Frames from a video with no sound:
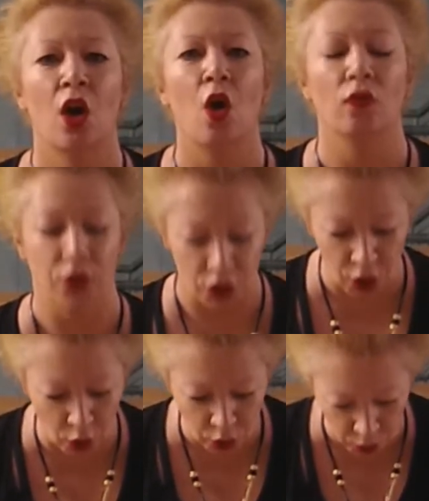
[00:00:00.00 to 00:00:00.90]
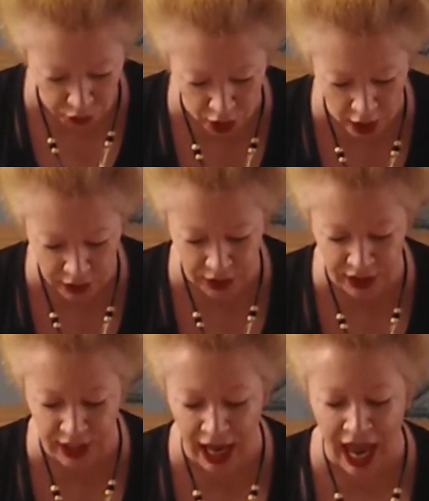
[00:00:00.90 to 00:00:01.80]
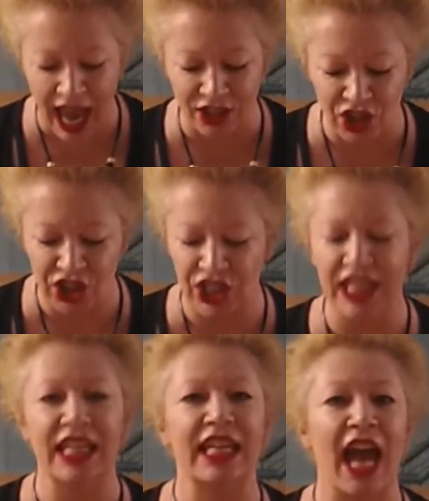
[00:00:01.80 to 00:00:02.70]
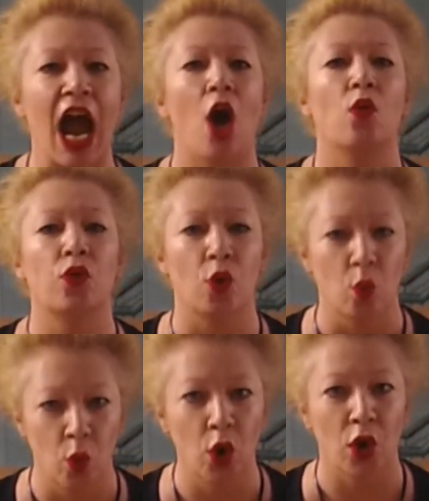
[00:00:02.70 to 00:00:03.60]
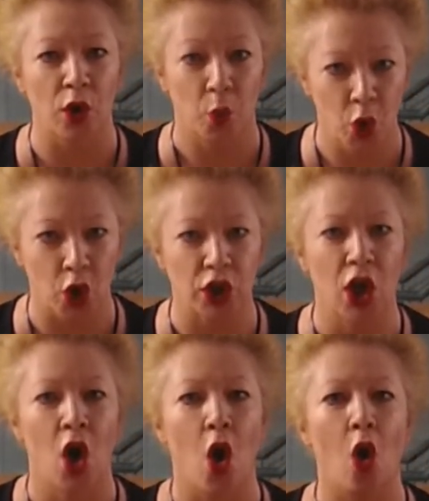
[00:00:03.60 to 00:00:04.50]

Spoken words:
of the social sciences and seeking out the work